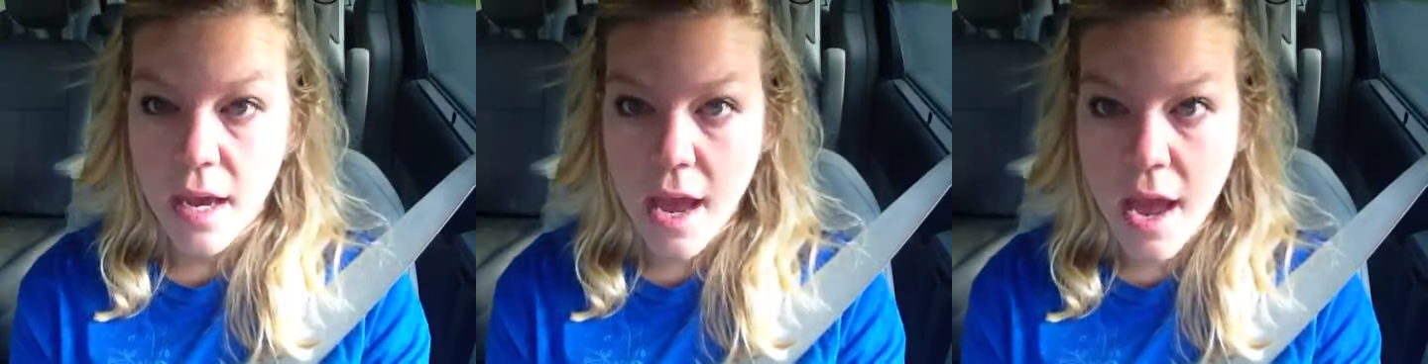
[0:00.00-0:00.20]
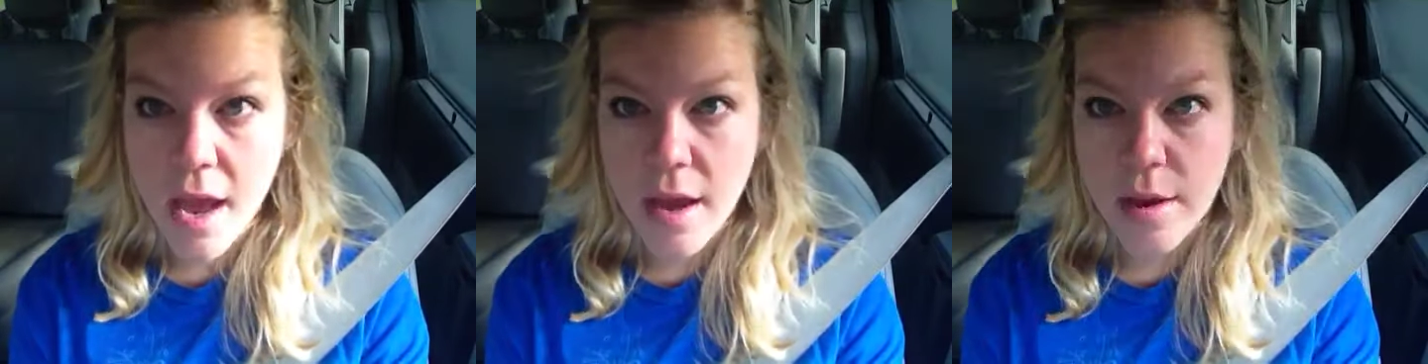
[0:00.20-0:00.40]

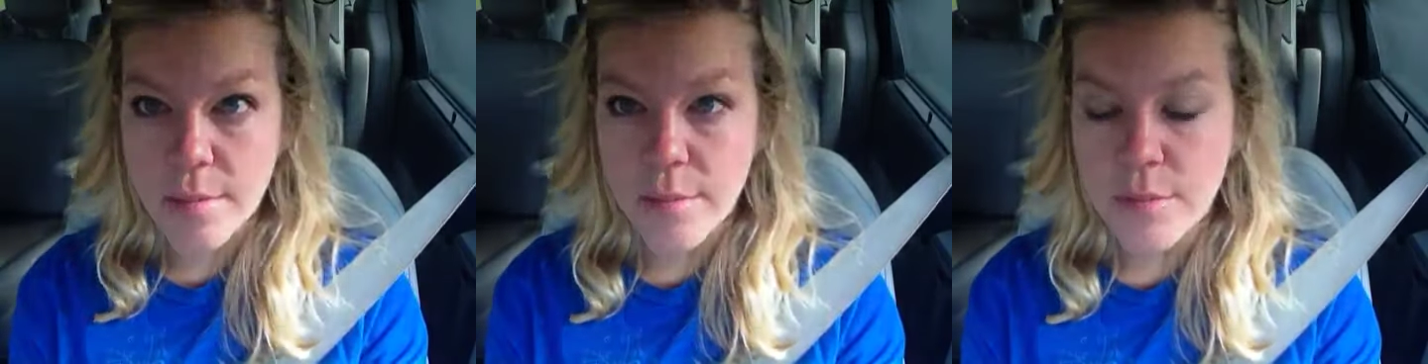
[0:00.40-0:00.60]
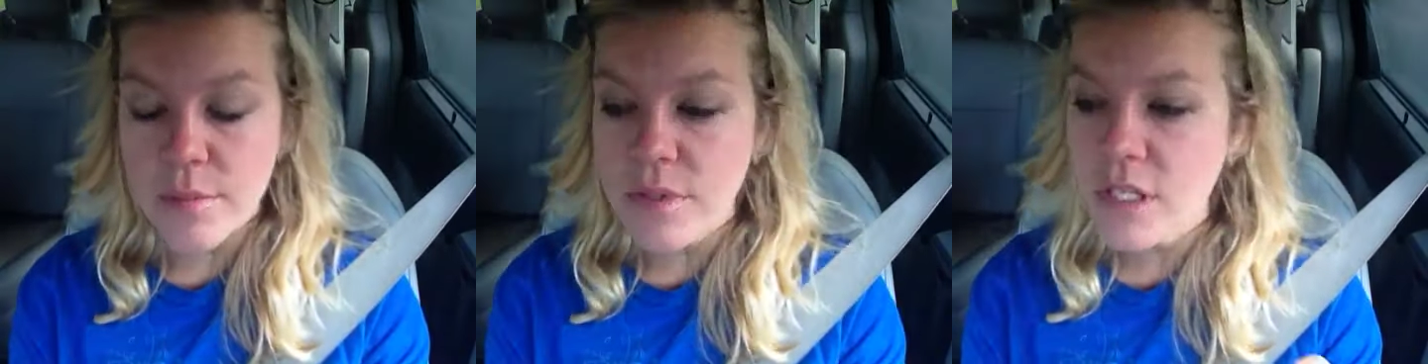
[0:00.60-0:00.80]

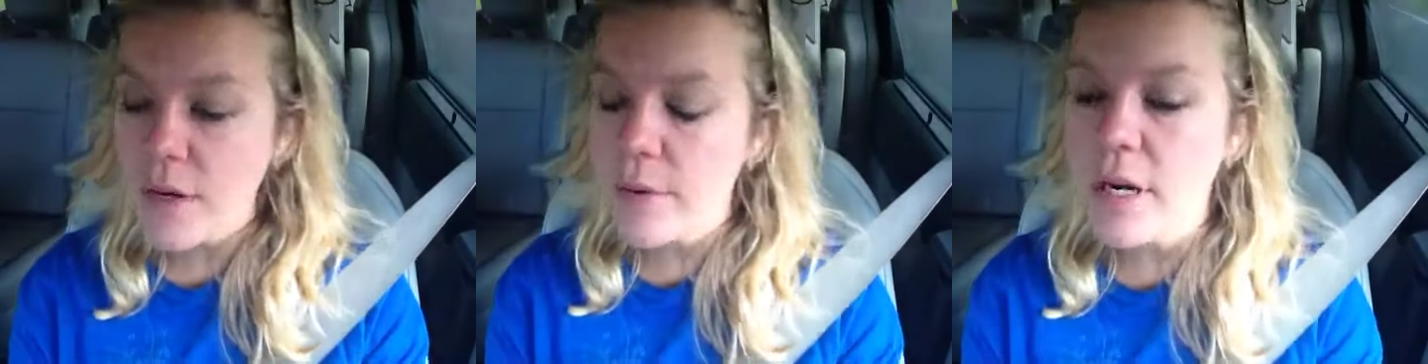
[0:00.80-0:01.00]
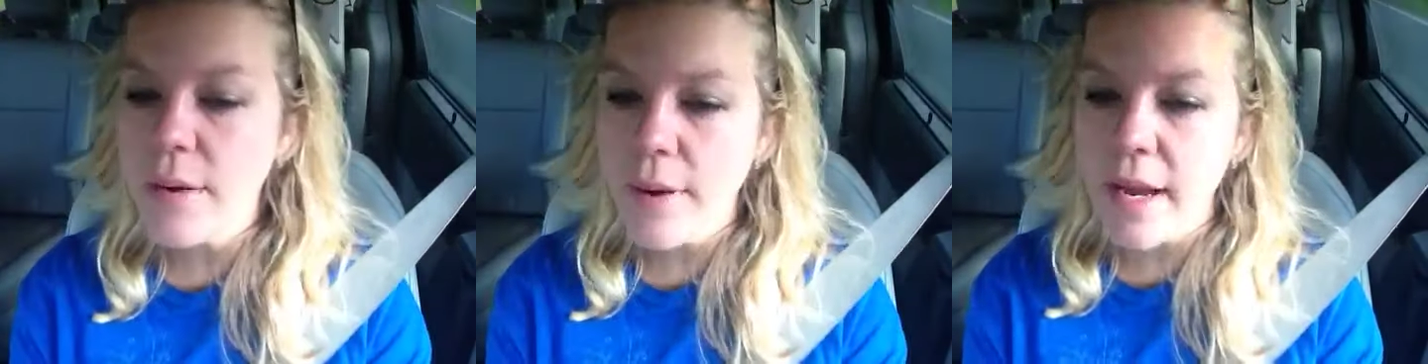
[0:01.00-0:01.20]
Um,
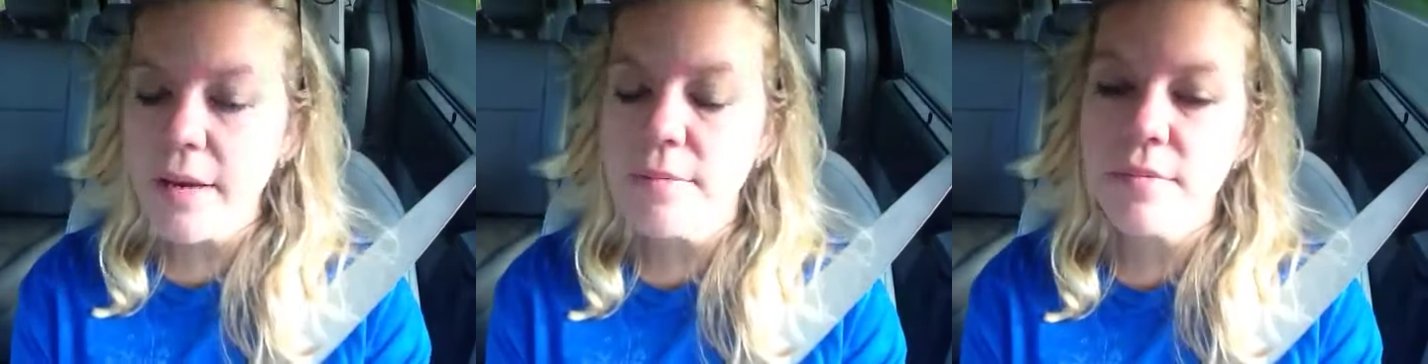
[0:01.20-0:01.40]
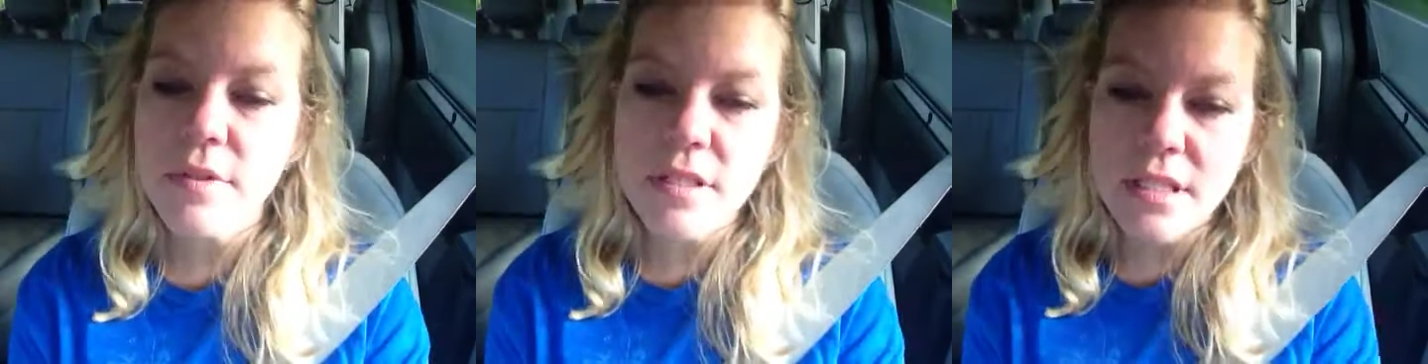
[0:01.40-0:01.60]
so
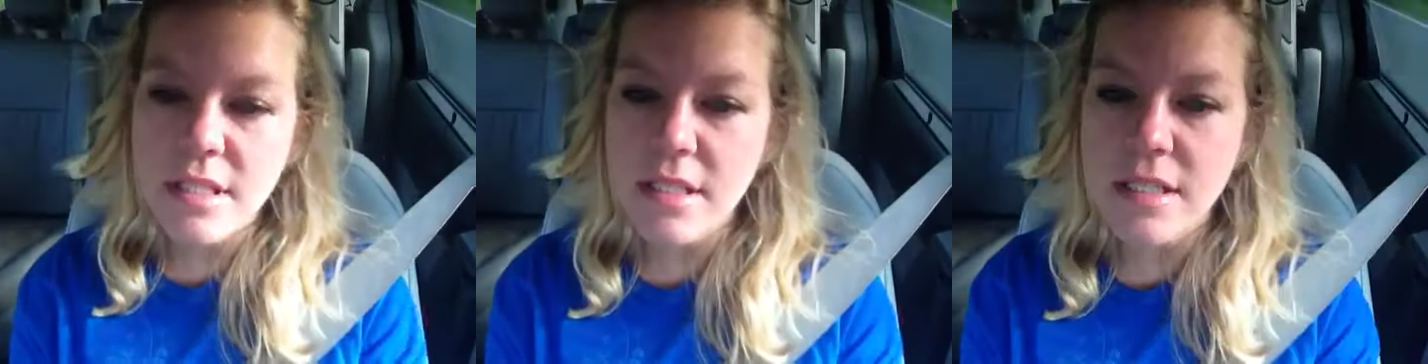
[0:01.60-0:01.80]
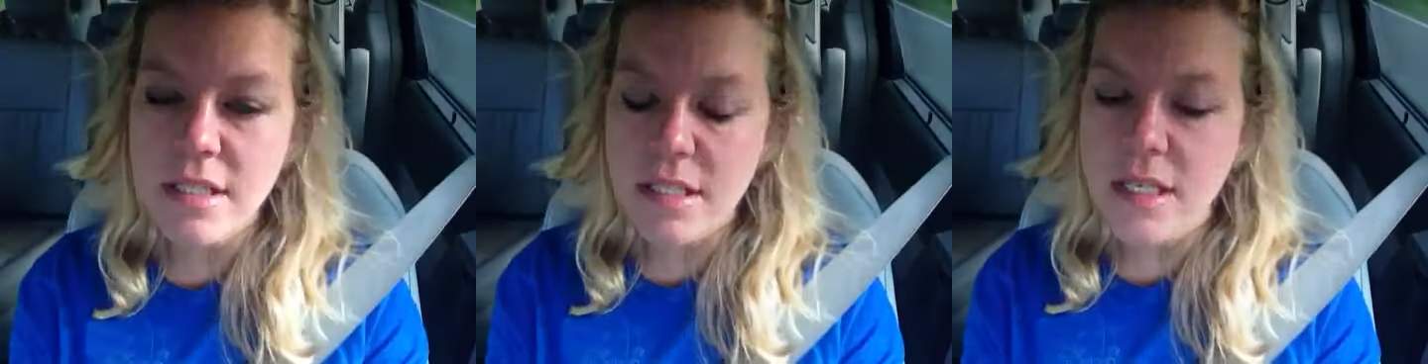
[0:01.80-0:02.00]
anyway,
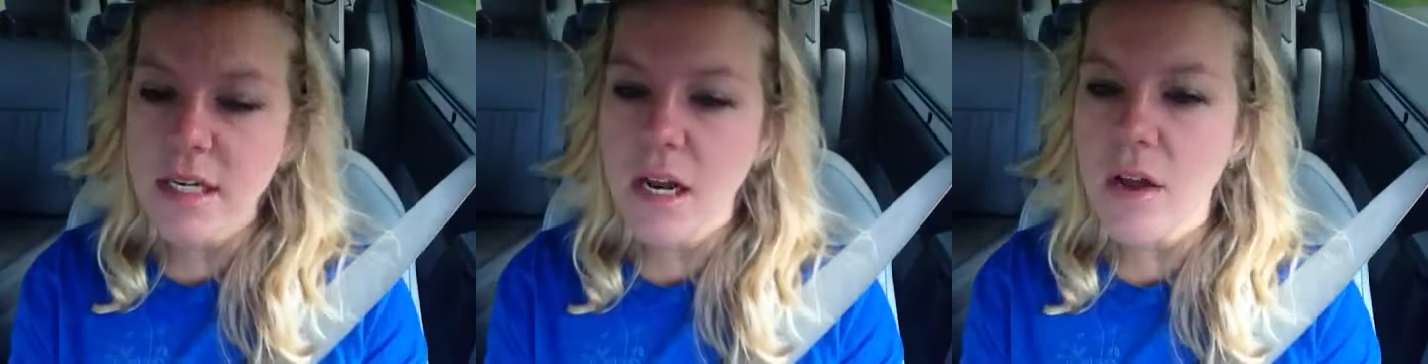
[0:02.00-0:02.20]
did